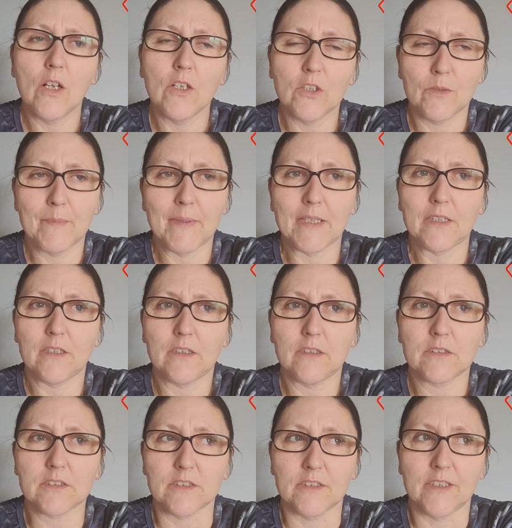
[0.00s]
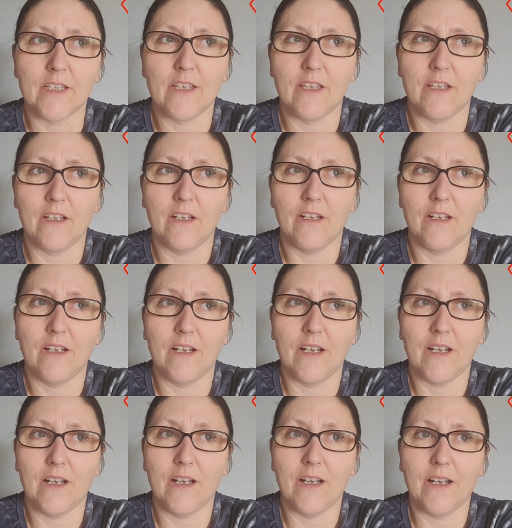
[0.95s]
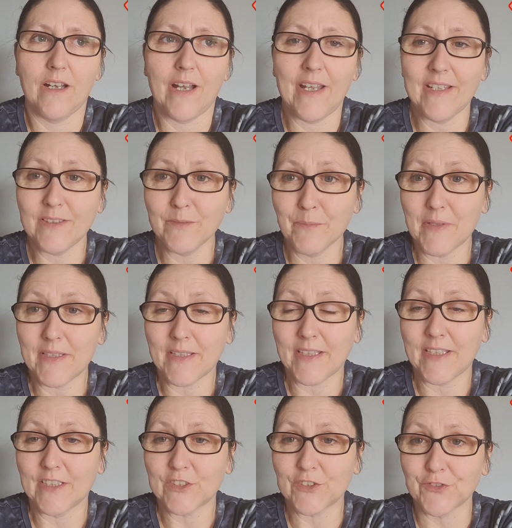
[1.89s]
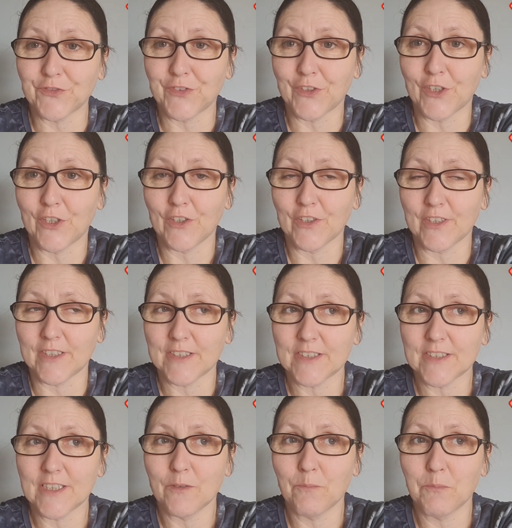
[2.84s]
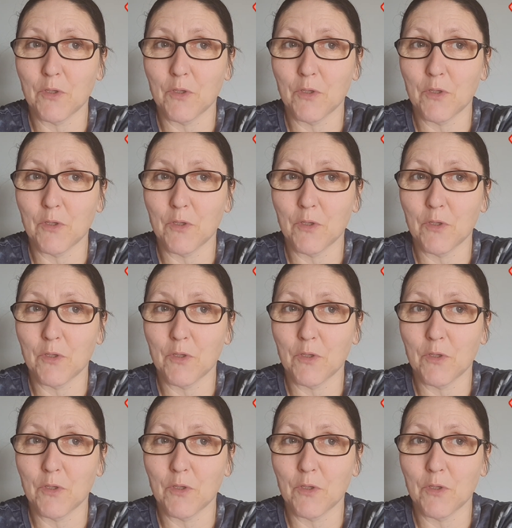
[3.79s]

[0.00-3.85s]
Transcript: And oh my God. I had medication for this,